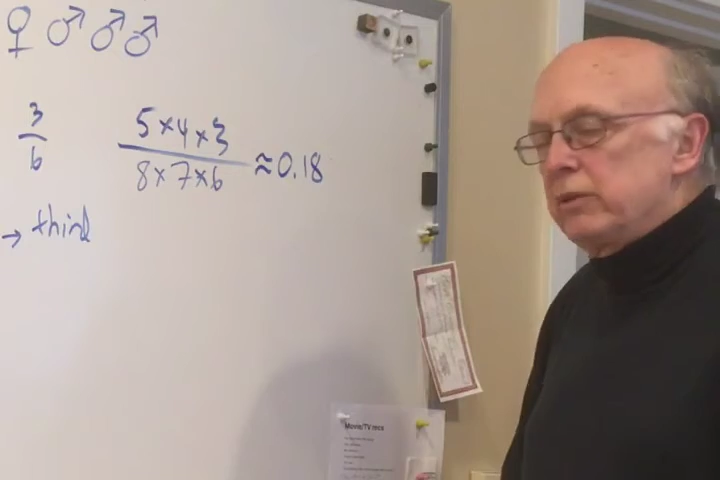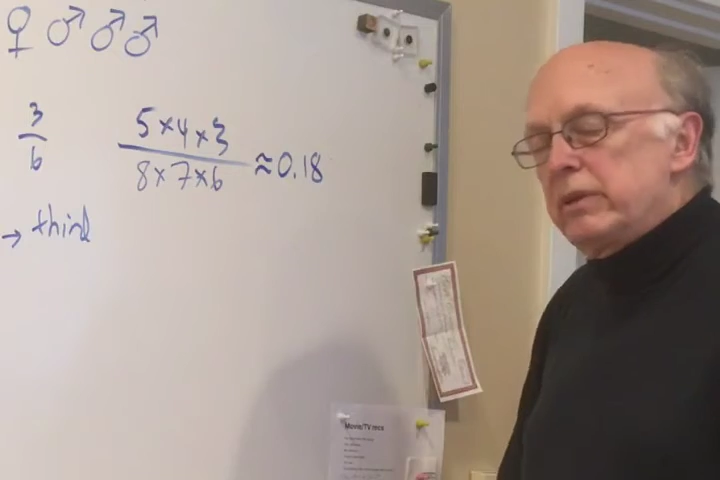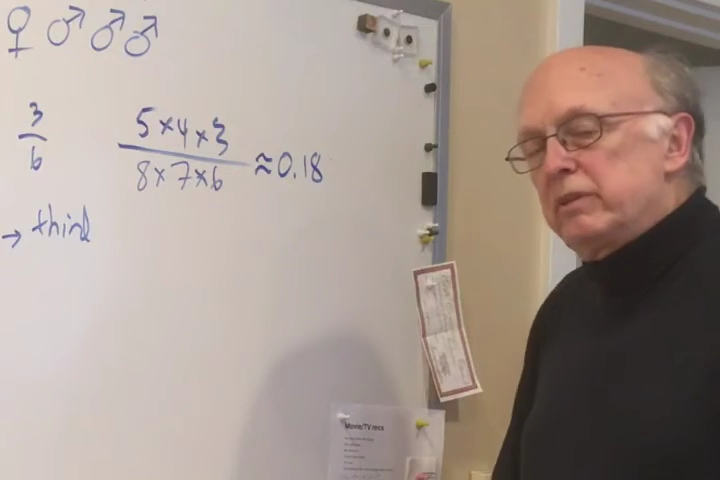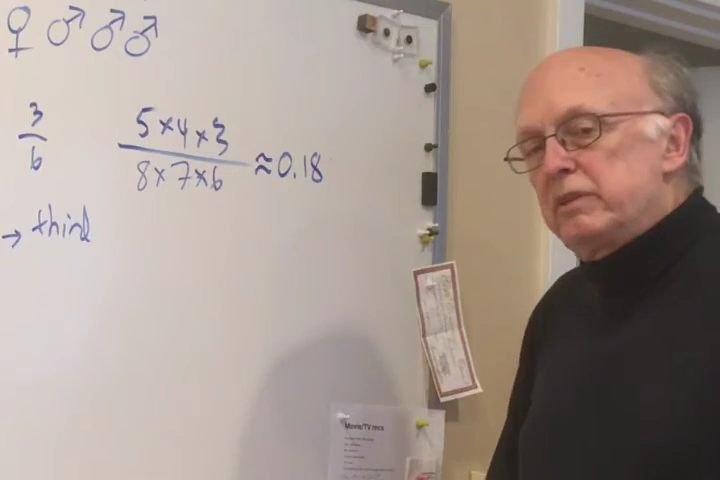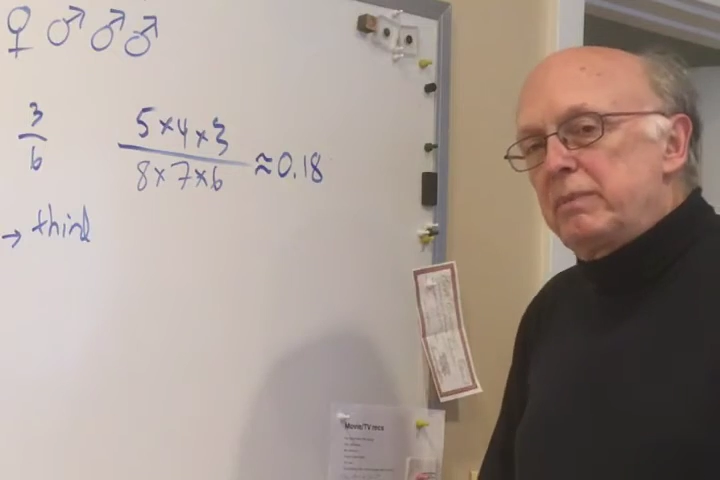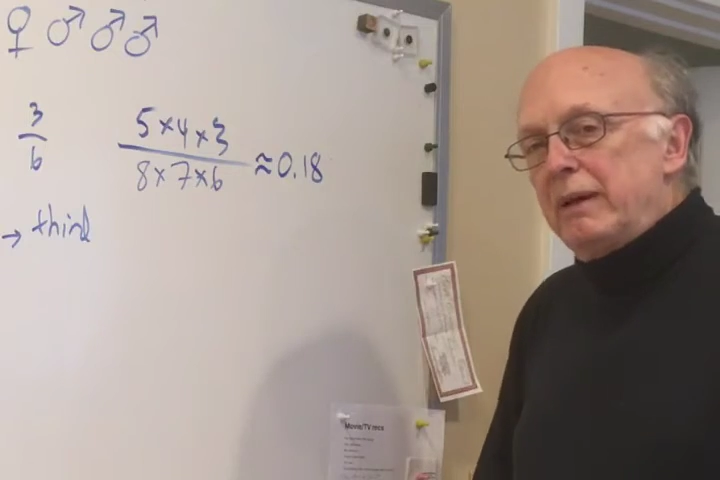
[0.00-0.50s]

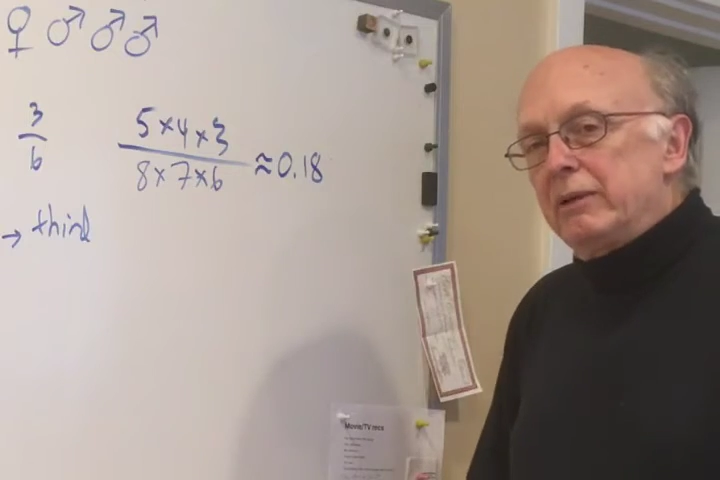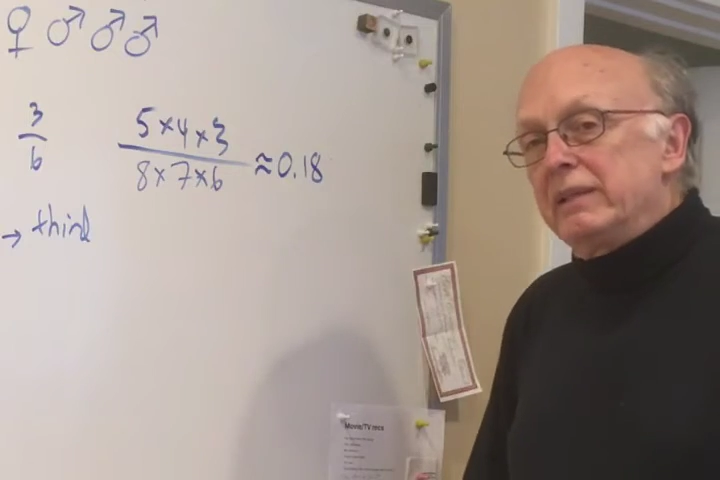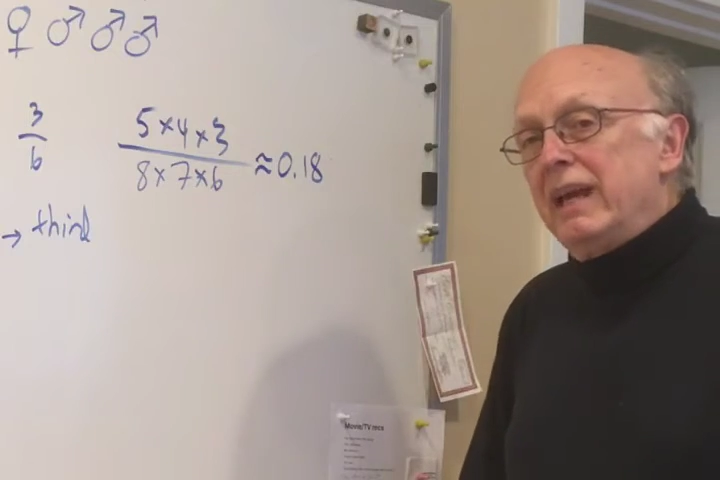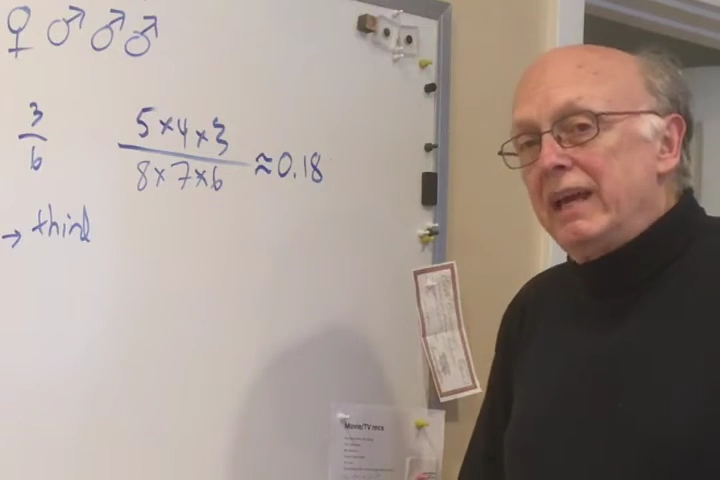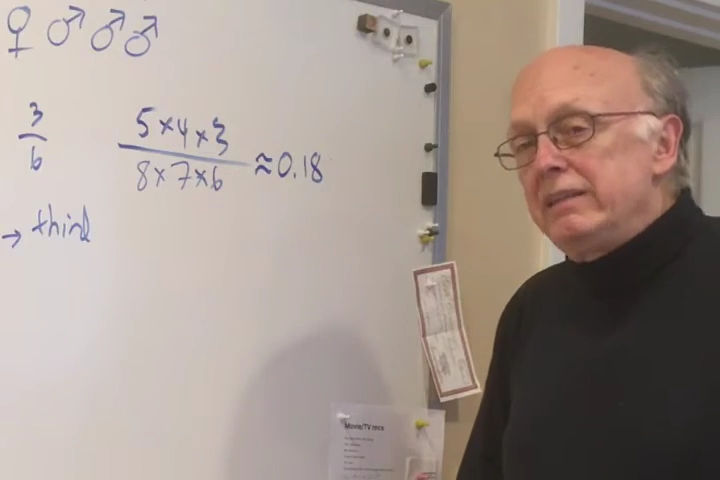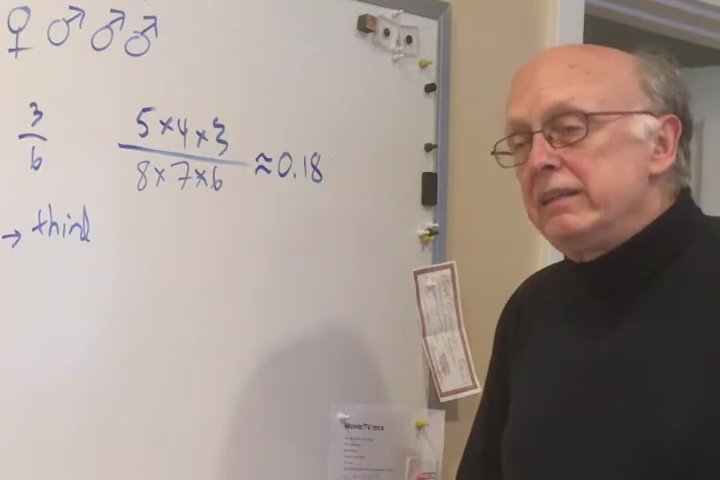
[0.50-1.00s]
there's about an
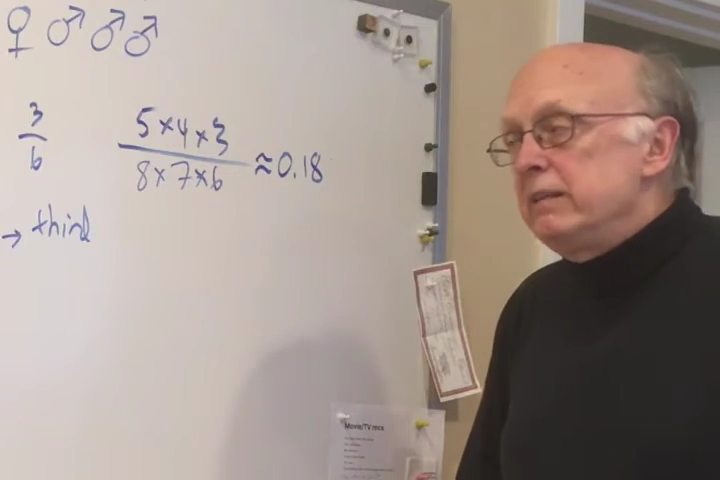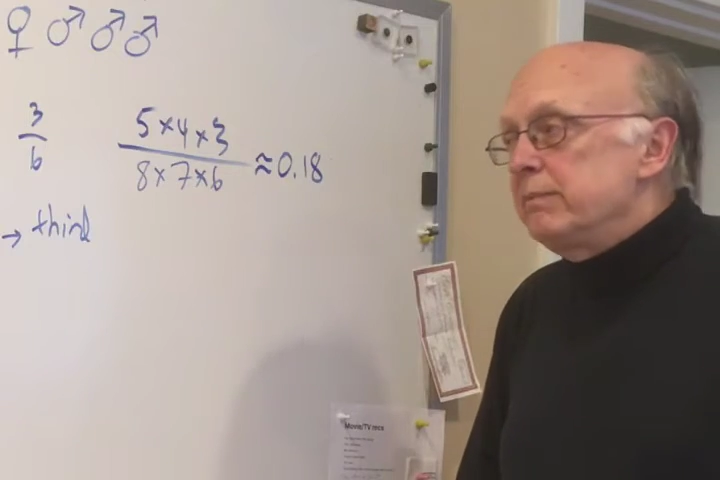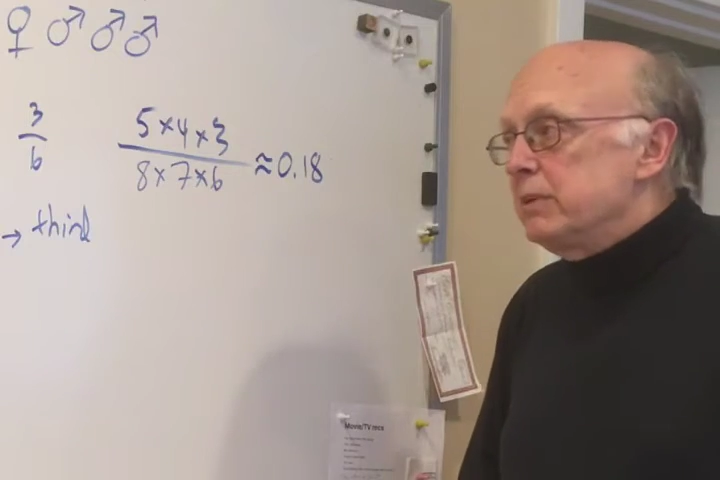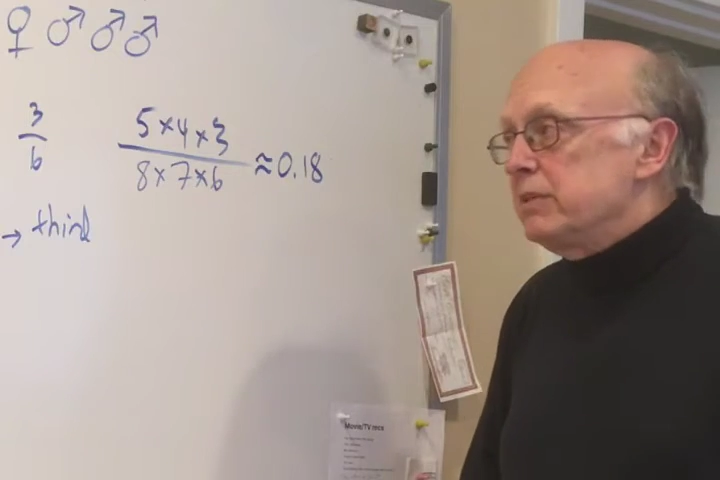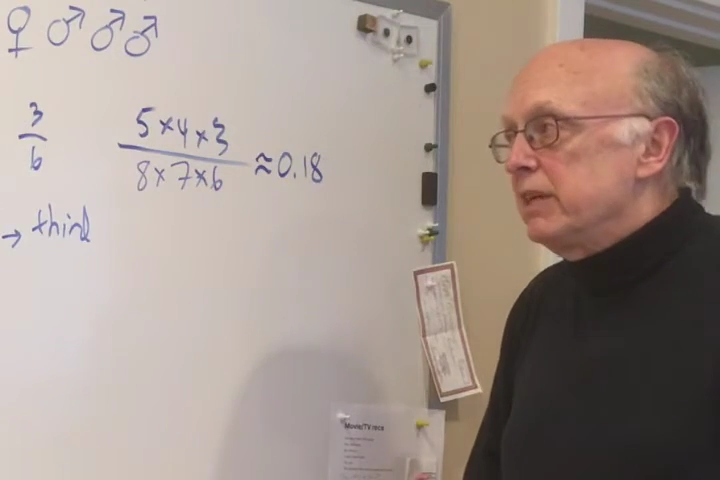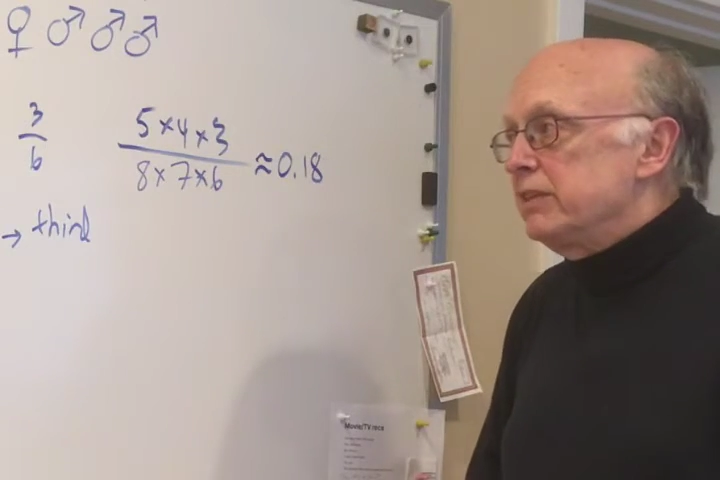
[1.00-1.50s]

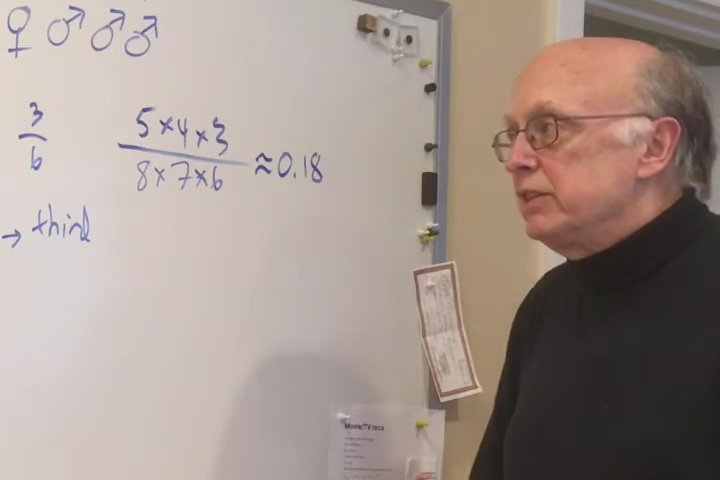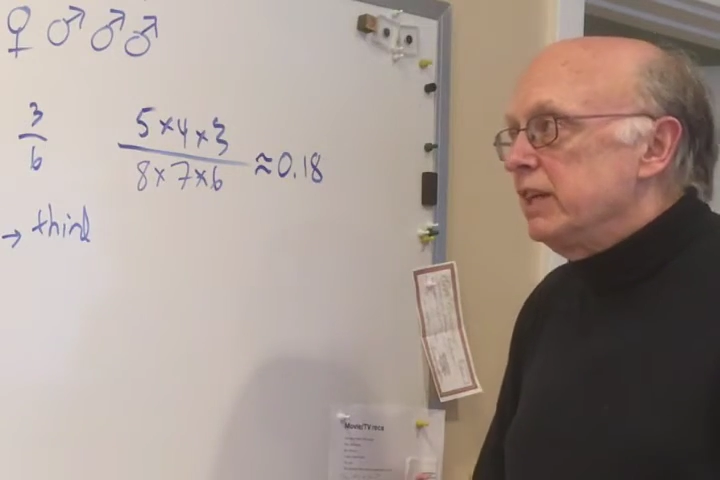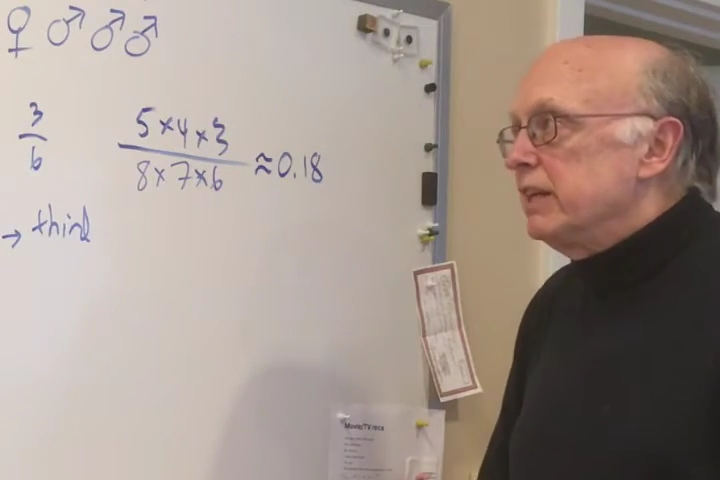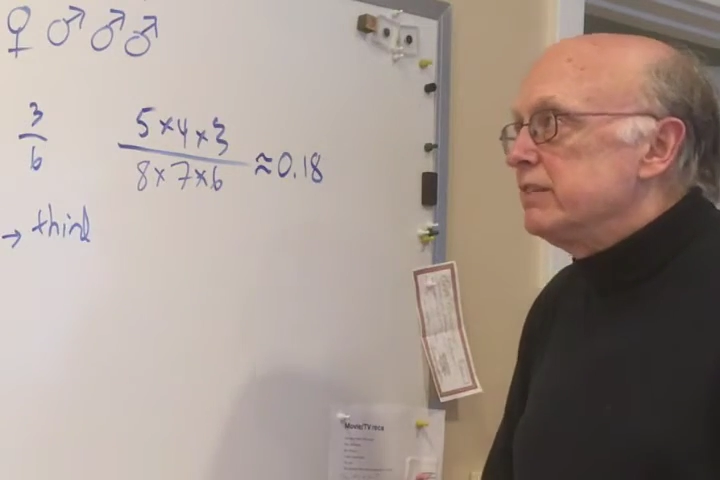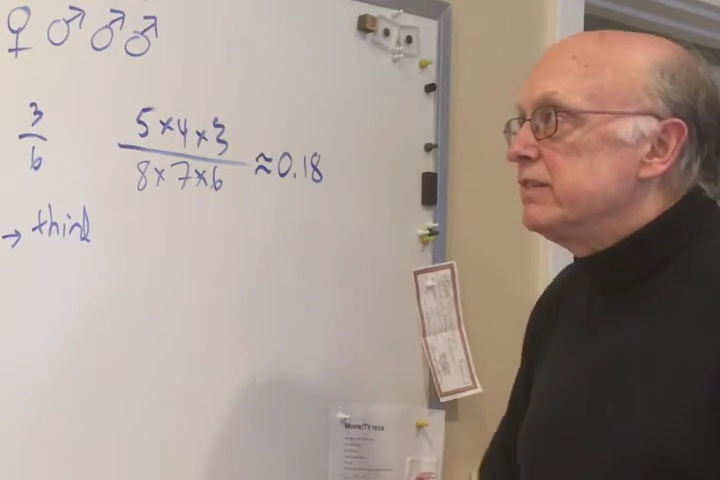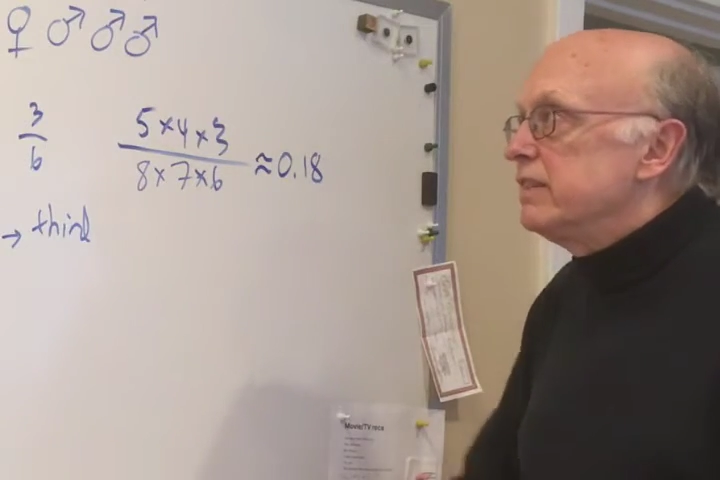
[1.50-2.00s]
18%
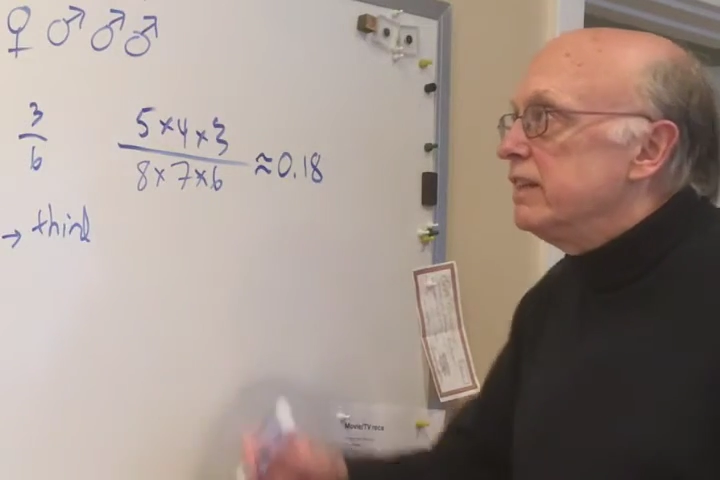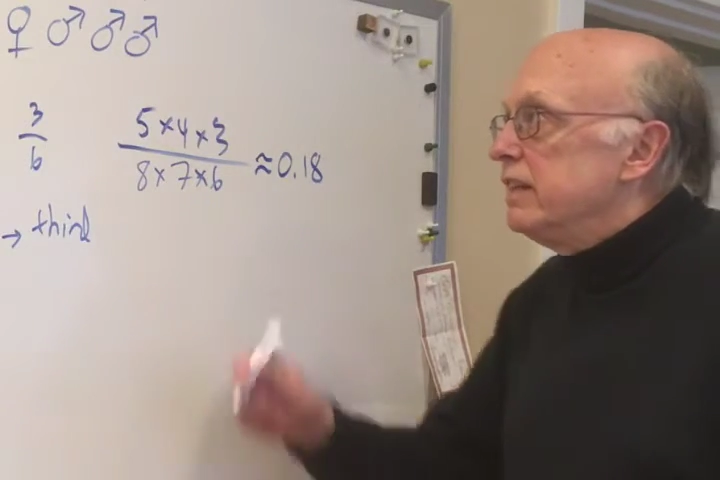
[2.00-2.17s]
chance that